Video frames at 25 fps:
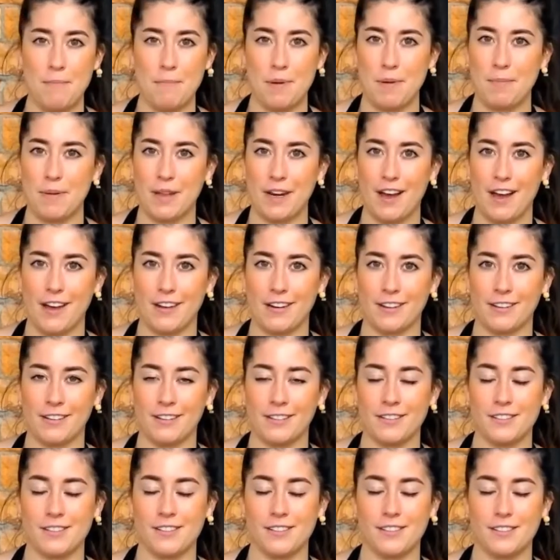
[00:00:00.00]

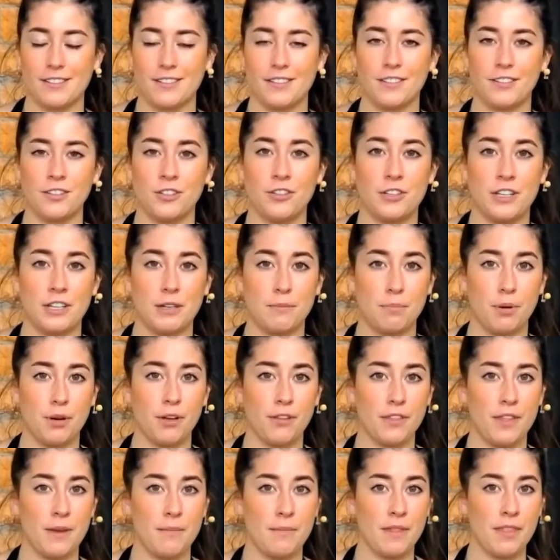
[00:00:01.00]
bananas, you can
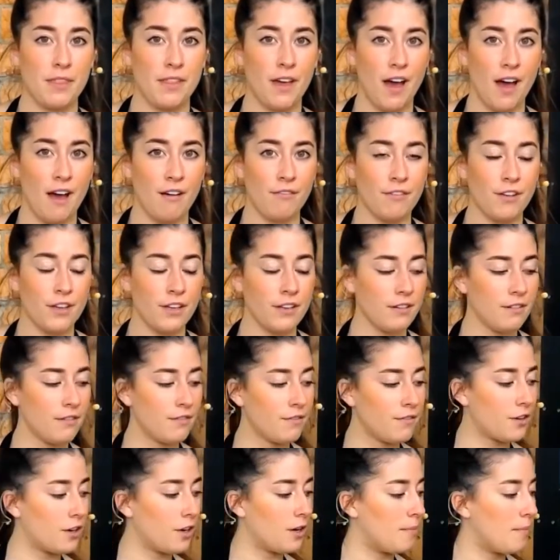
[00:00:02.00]
put it
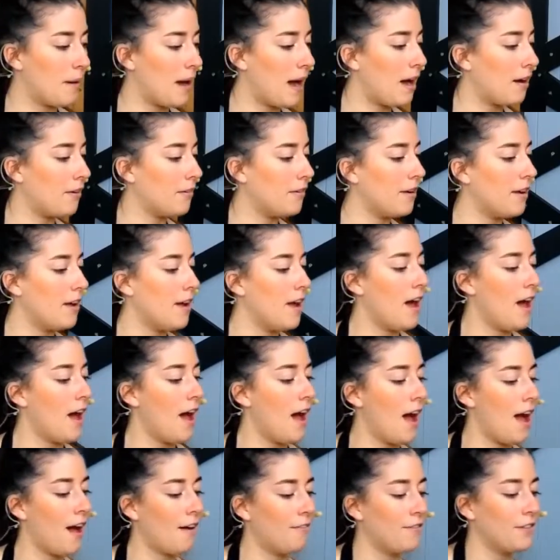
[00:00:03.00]
for about
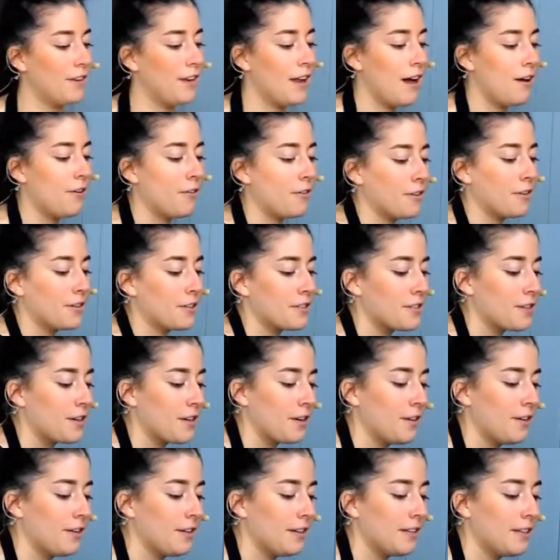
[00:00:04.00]
half an hour or
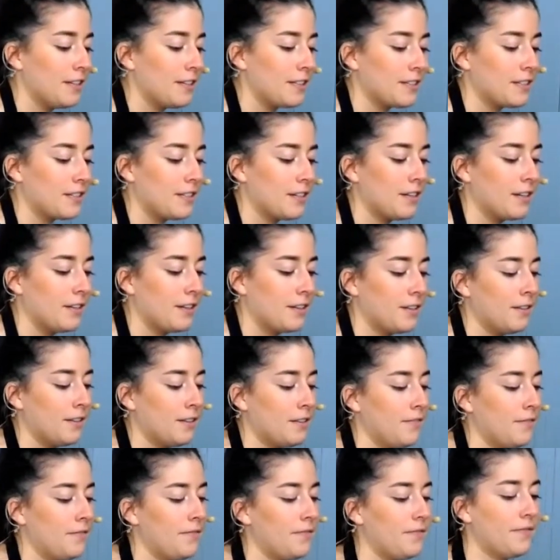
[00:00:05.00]
so until
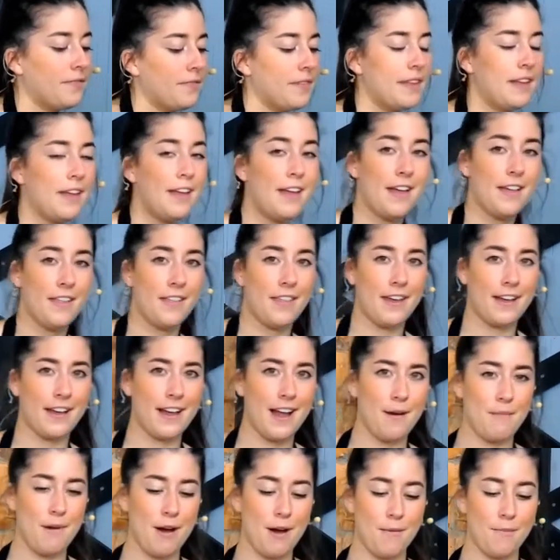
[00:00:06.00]
they
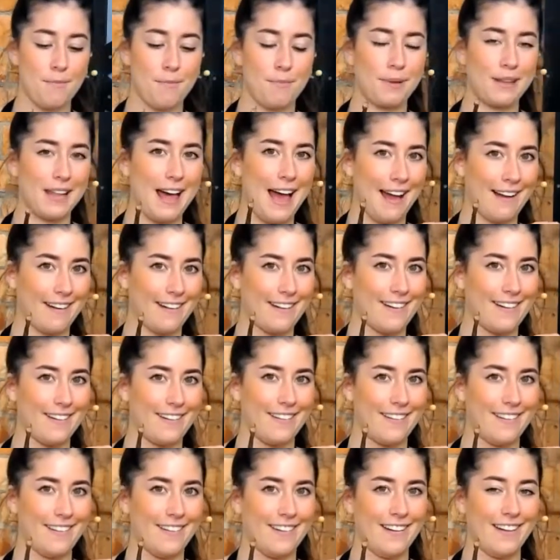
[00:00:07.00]
come out black.
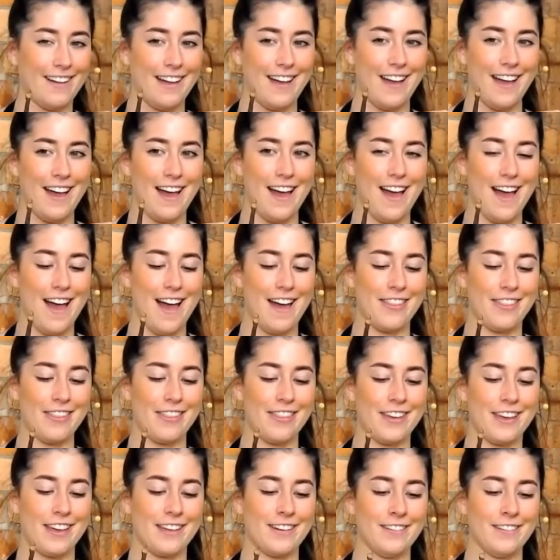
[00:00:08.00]
And then